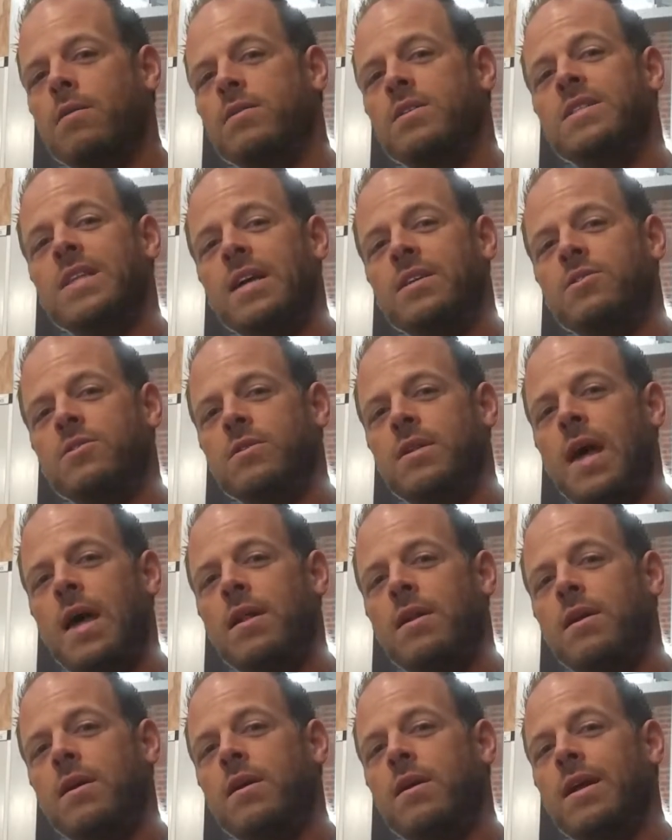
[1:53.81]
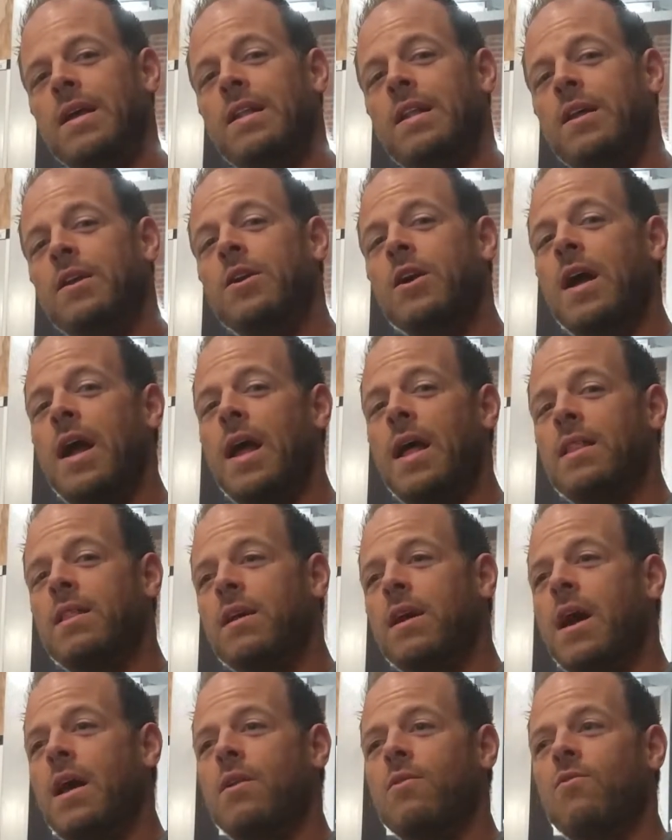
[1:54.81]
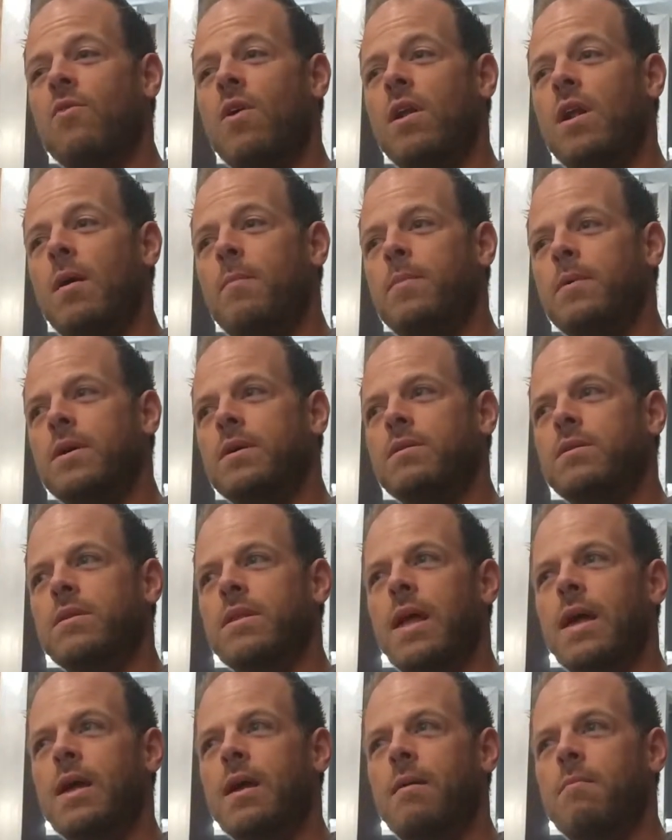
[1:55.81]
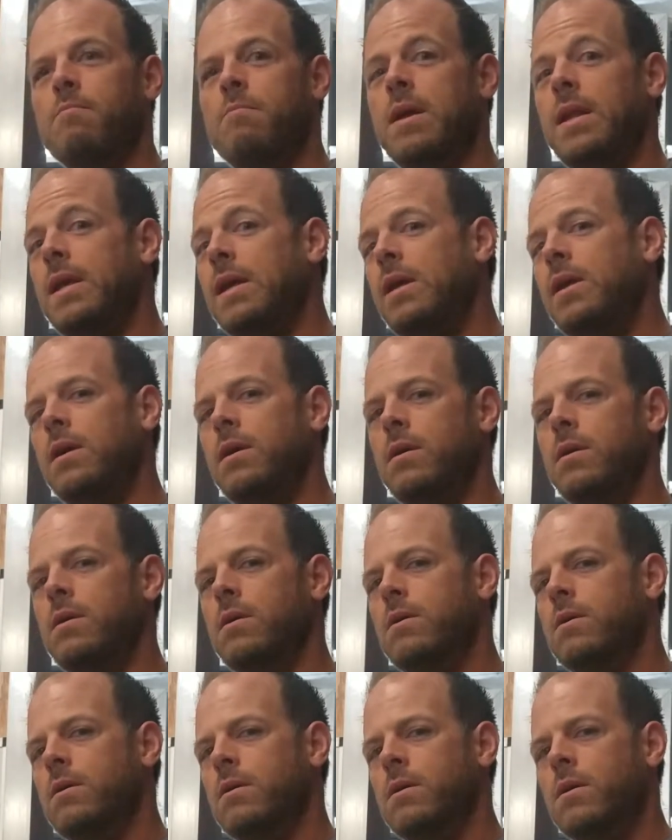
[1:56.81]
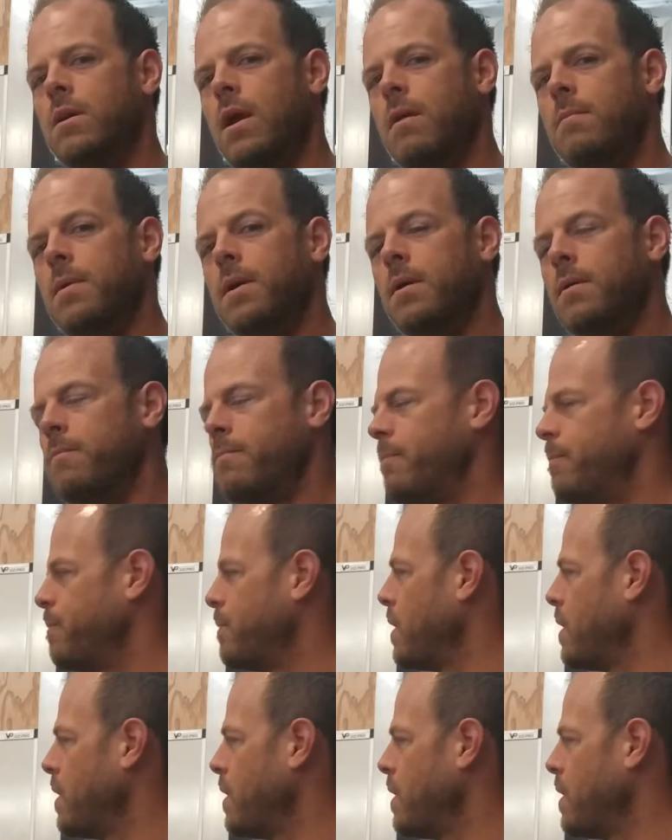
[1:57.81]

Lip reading: It's a nice little downhill, and then you're going to have to kind of run up like a mini damn hill.